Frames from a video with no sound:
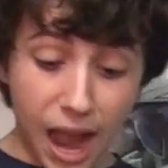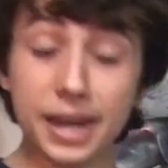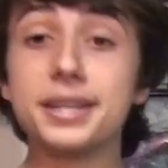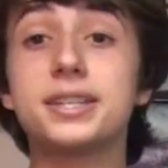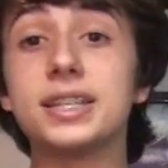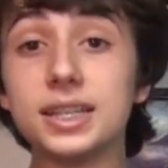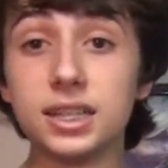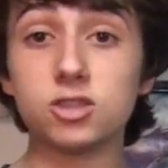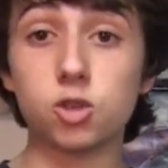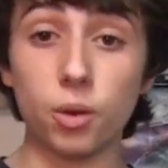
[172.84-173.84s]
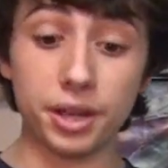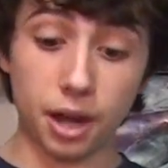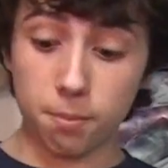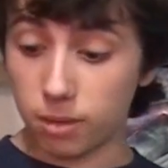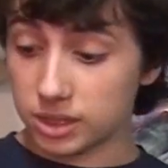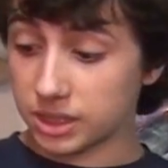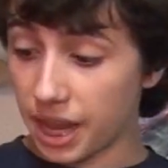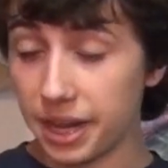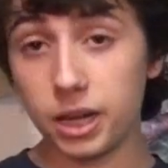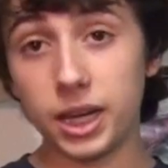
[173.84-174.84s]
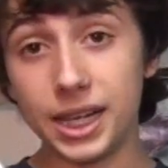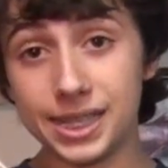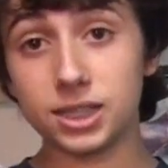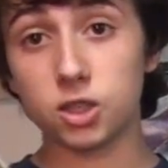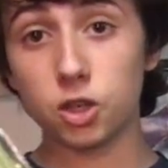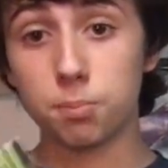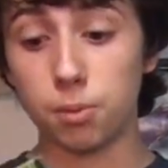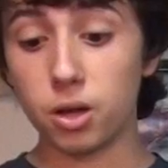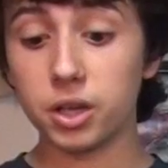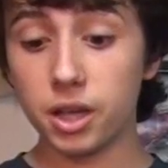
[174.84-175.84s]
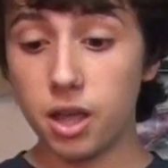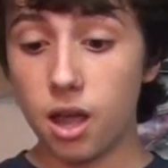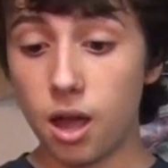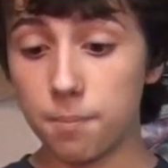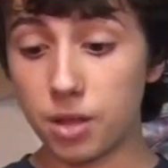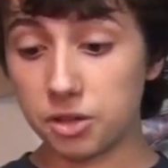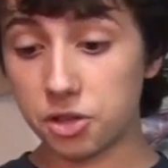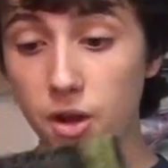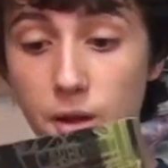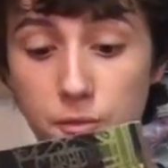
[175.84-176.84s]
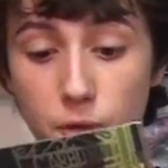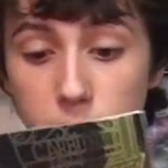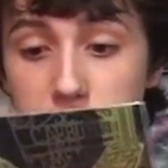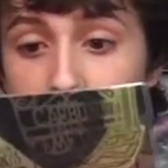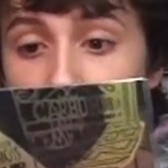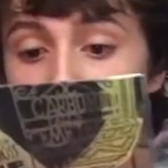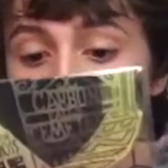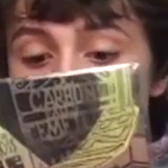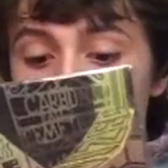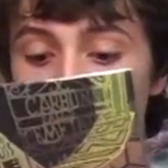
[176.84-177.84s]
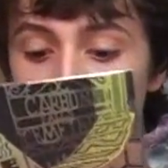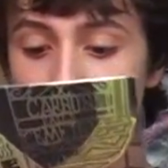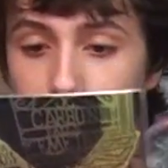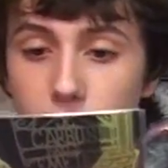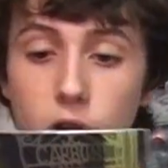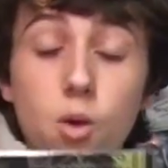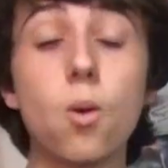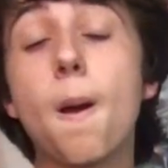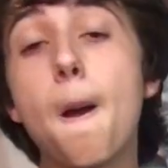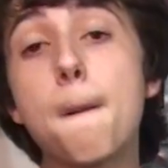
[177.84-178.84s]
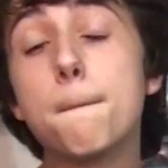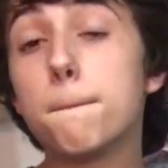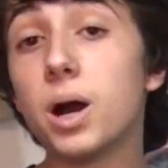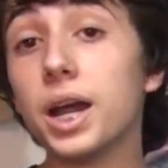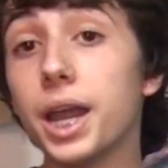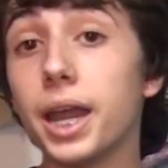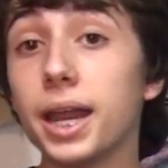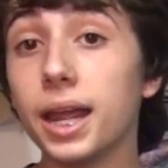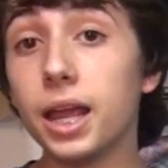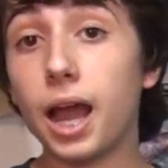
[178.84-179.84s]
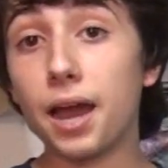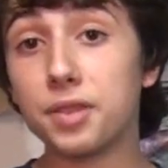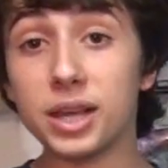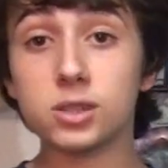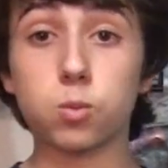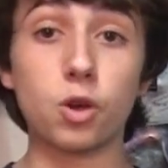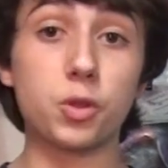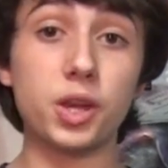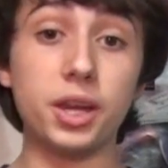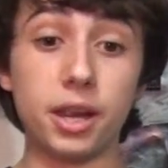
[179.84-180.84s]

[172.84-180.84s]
I did enjoy it, I must say. It is a good book. Not sure how far this series is going to go, but I think it's worth it.